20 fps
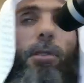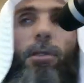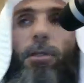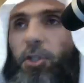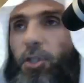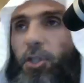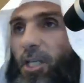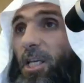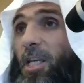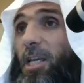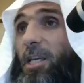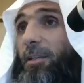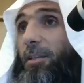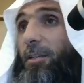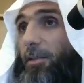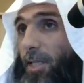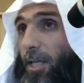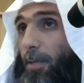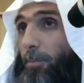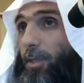The shaheed,
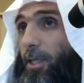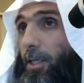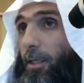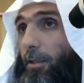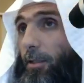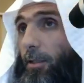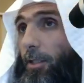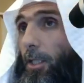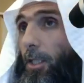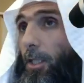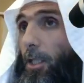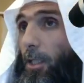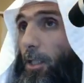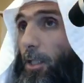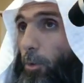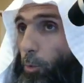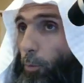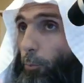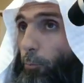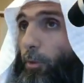the same thing.
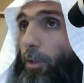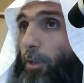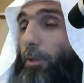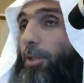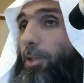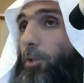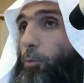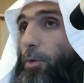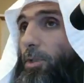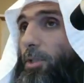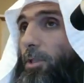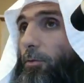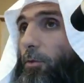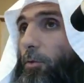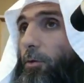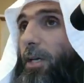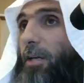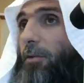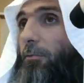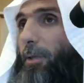You will feel the squeeze of the
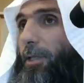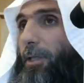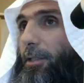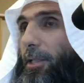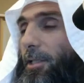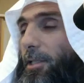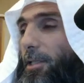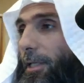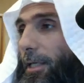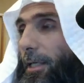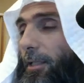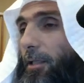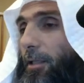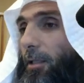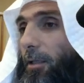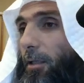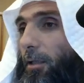grave, but it's like